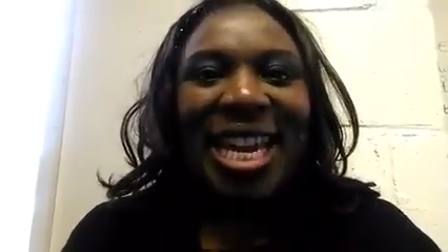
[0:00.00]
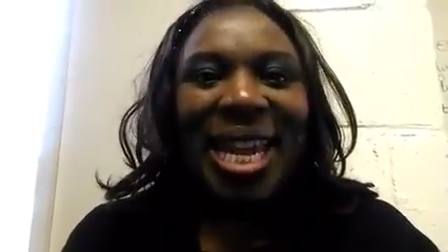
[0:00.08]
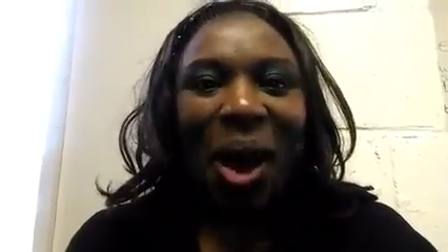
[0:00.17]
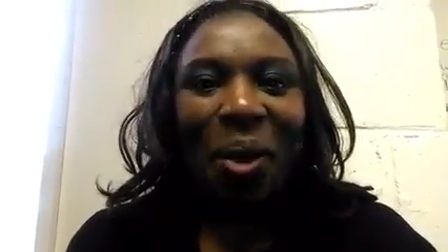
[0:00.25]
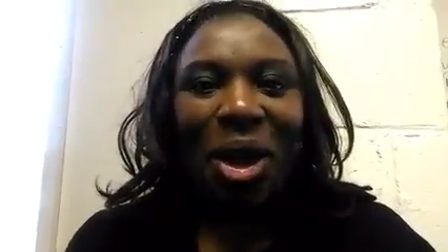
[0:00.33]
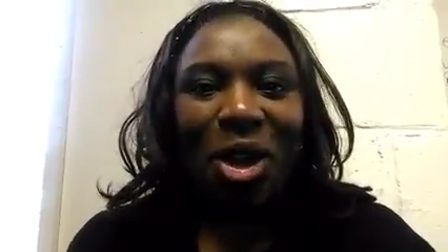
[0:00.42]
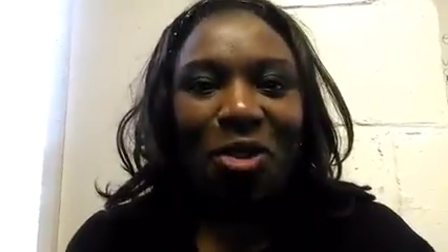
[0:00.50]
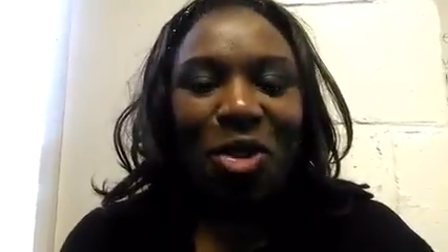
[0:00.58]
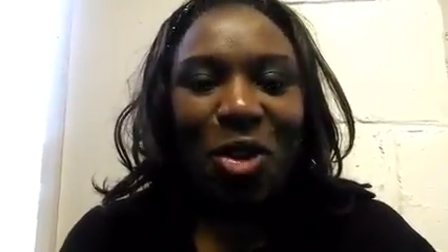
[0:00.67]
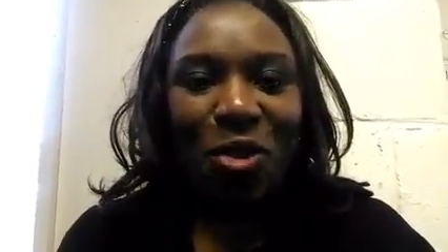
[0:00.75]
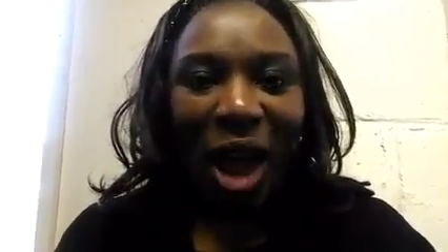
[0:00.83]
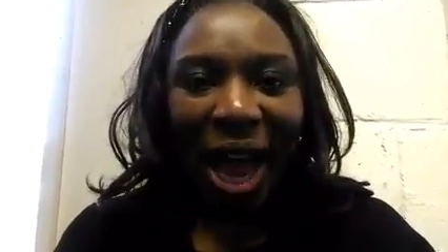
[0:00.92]
Now,
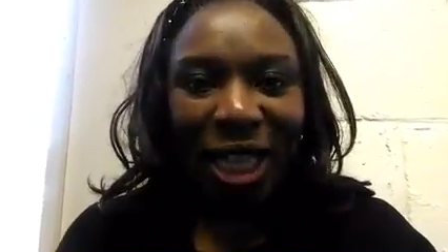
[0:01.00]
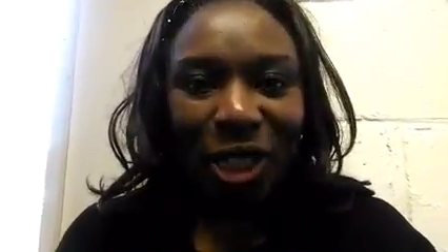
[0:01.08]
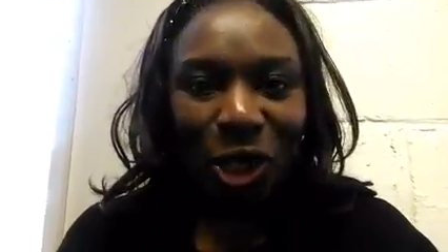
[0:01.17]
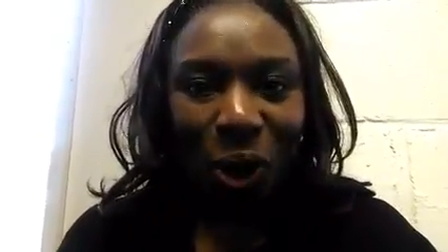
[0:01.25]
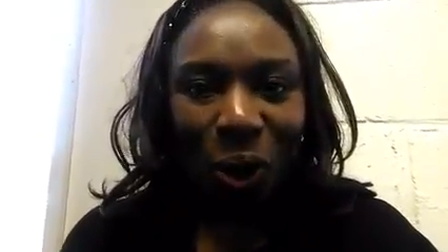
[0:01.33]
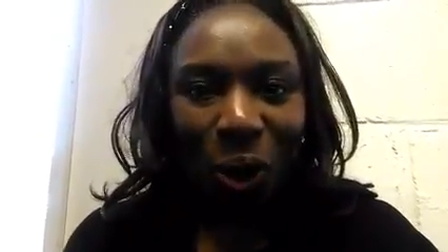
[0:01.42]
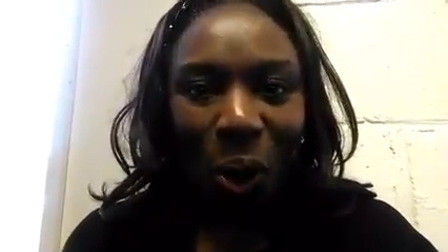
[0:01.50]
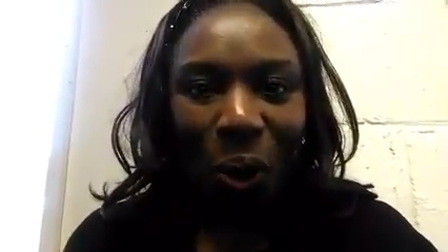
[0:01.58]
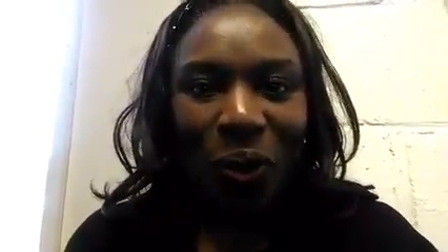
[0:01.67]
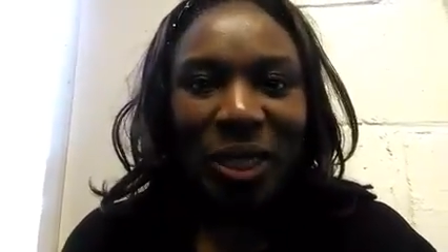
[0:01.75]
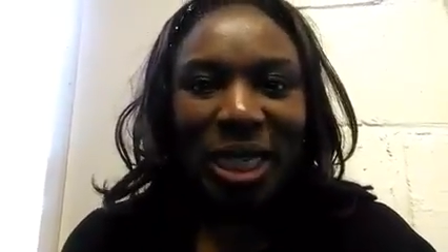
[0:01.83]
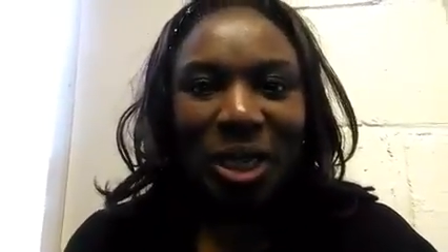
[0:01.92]
if you've had your
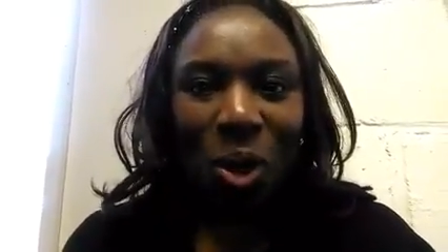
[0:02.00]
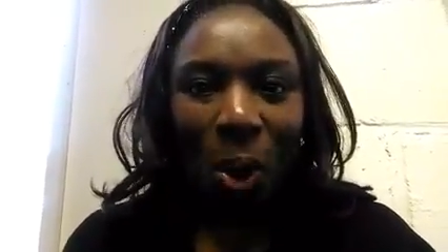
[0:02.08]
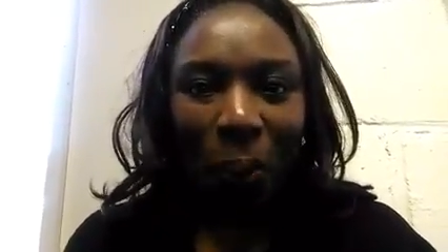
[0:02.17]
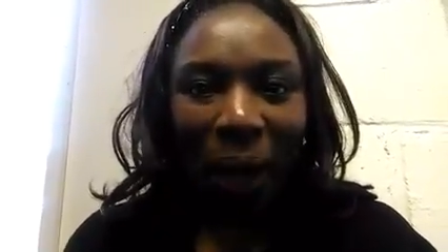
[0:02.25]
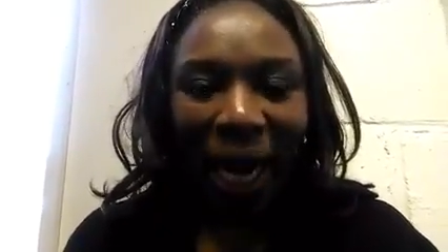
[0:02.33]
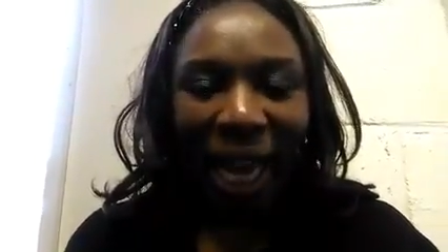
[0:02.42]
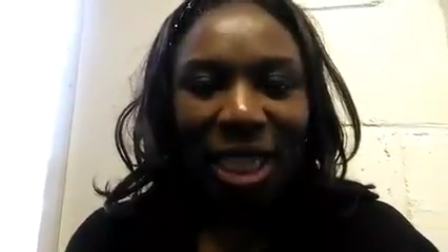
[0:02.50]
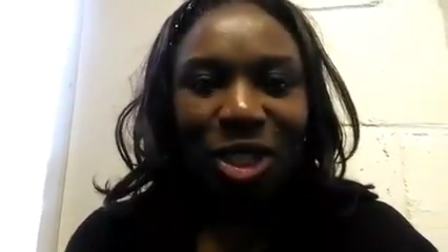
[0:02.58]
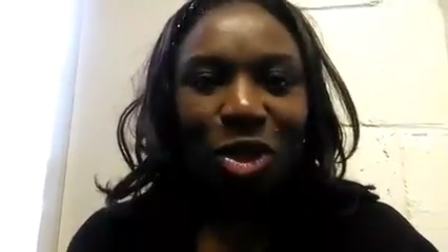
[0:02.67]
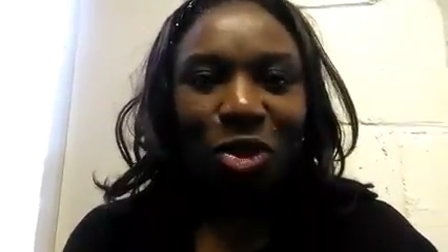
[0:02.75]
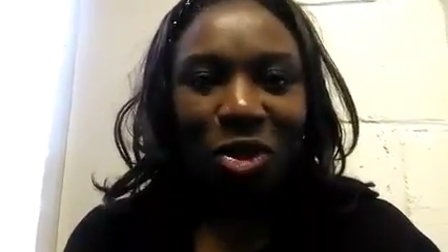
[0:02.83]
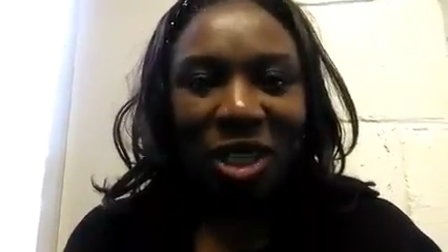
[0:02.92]
goals and your
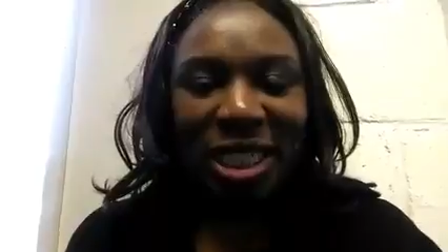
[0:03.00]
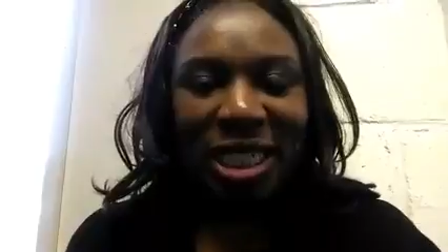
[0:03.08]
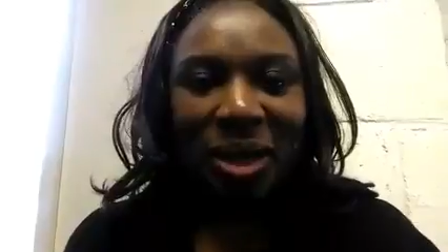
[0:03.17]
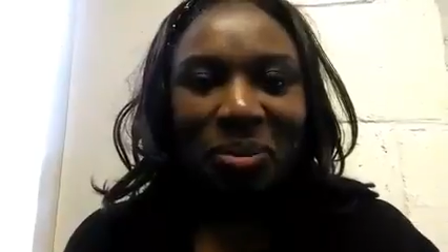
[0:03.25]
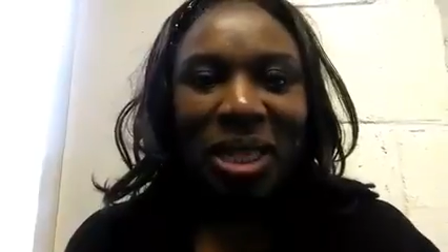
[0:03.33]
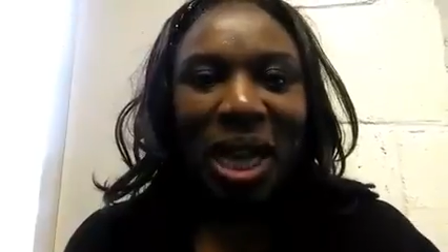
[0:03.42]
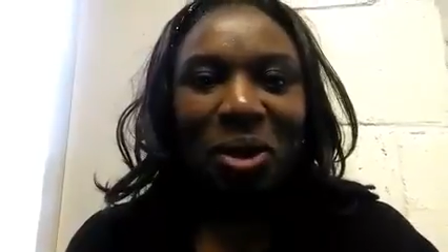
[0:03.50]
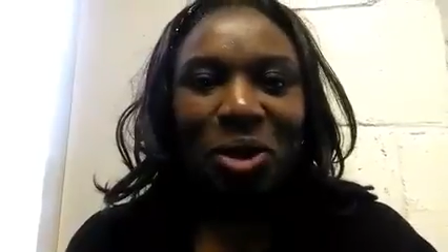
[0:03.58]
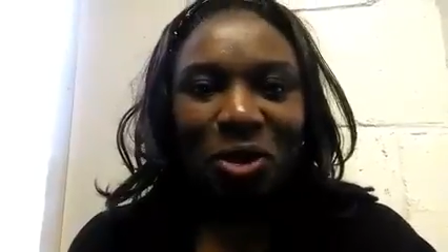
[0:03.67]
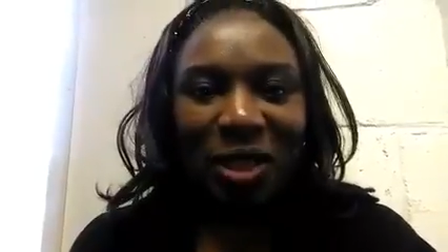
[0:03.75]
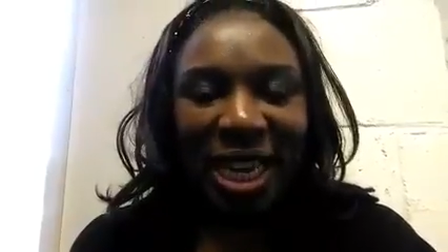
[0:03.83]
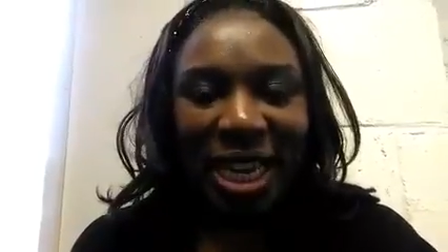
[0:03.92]
plans, you've written them down,
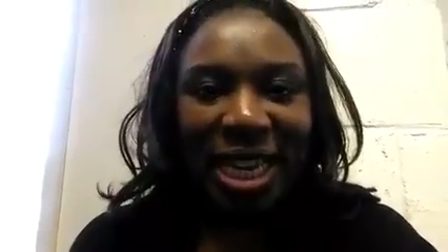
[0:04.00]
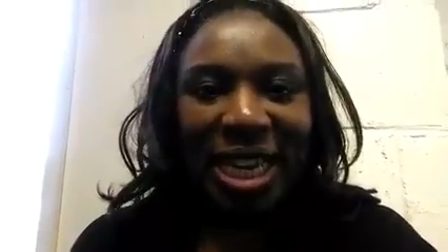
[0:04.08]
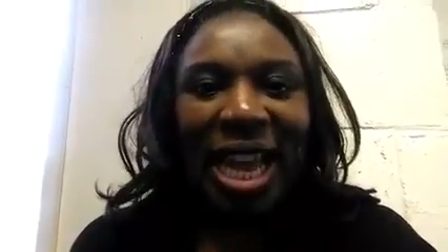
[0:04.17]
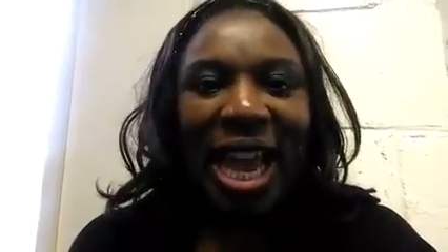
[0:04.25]
you've taken